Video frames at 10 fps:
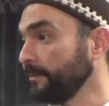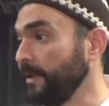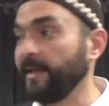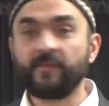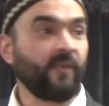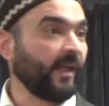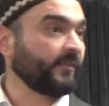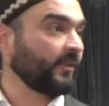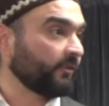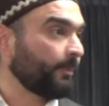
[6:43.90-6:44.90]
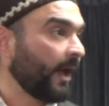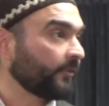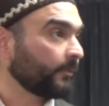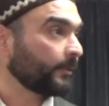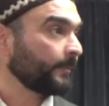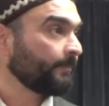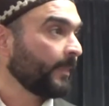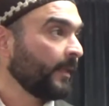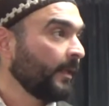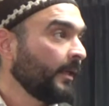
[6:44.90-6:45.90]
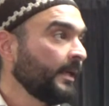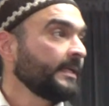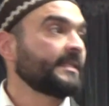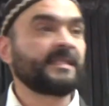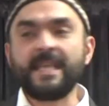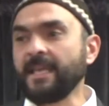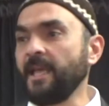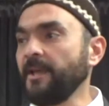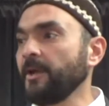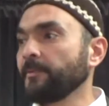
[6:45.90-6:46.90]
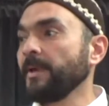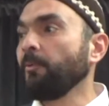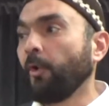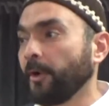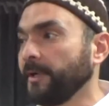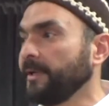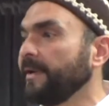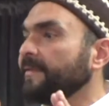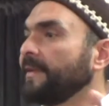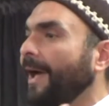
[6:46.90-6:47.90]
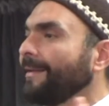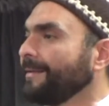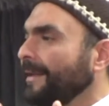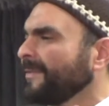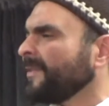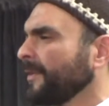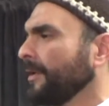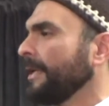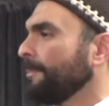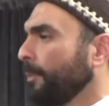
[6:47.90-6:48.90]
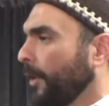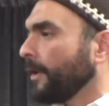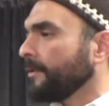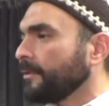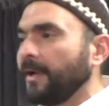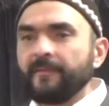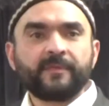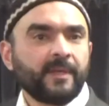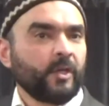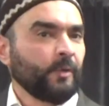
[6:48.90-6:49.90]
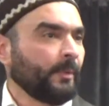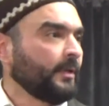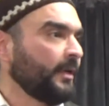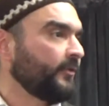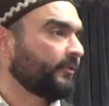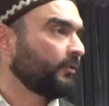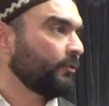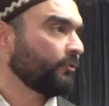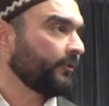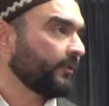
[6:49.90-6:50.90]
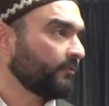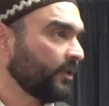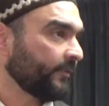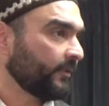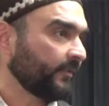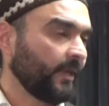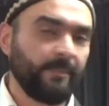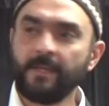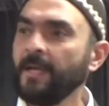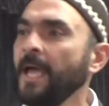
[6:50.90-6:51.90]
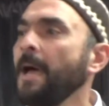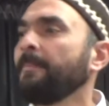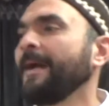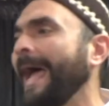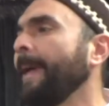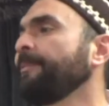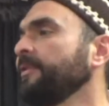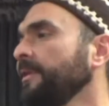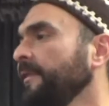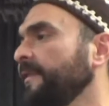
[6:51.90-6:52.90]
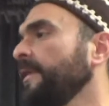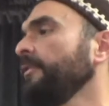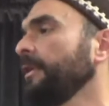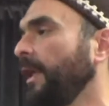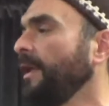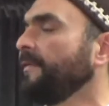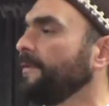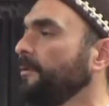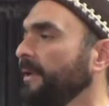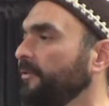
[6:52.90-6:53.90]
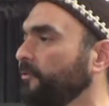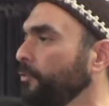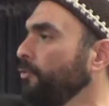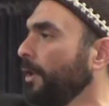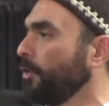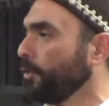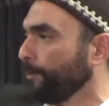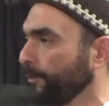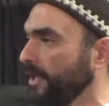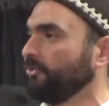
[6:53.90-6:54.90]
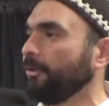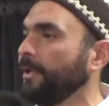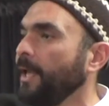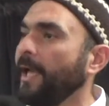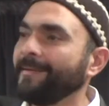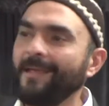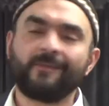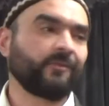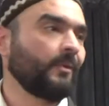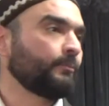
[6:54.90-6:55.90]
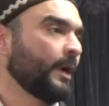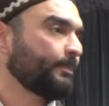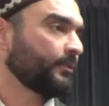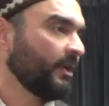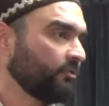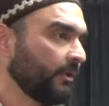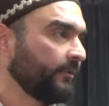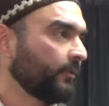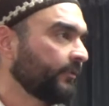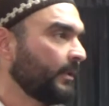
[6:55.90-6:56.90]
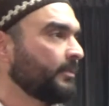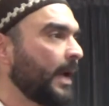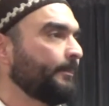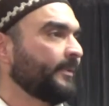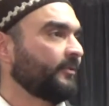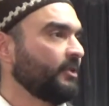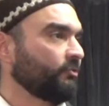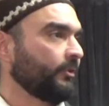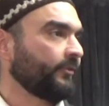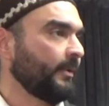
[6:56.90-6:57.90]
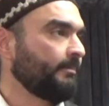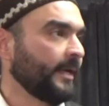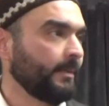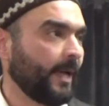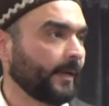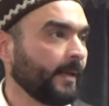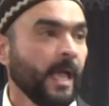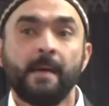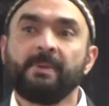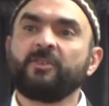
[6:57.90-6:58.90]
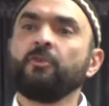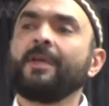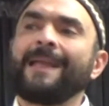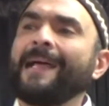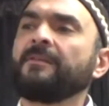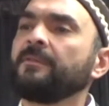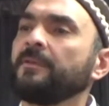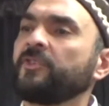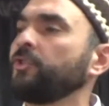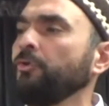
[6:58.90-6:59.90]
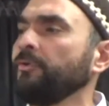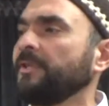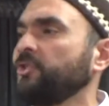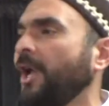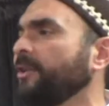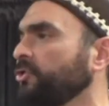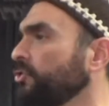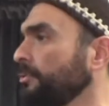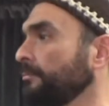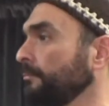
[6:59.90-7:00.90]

as fast as possible. Seeking reward is not necessarily part of the human institutions of justice. I mean, perhaps in a civil case, you may sue a corporation and get some reparations or some compensation or some money back. But you cannot sue the judge